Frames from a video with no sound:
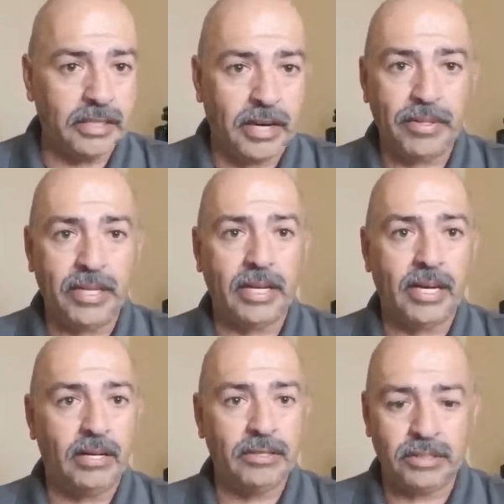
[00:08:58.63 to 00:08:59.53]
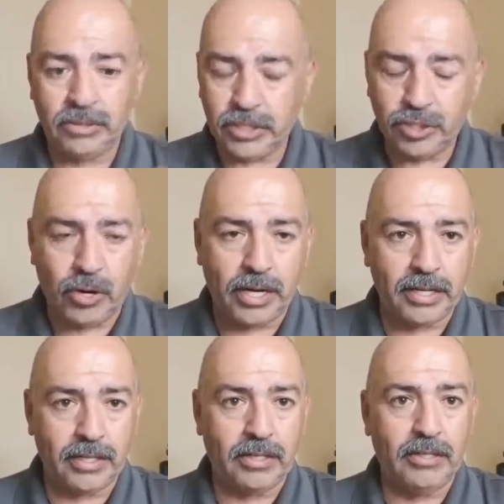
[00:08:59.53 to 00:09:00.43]
everything else. I'm just trying to
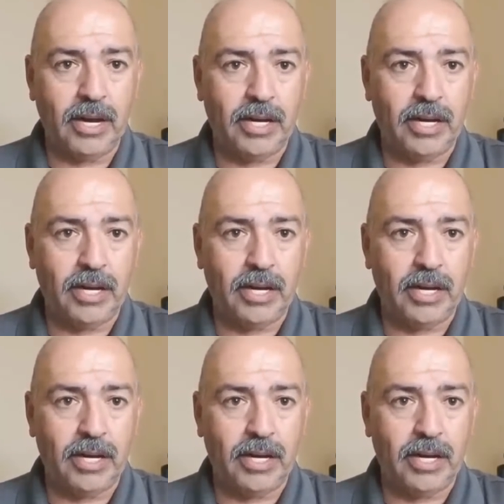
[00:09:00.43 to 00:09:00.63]
get caught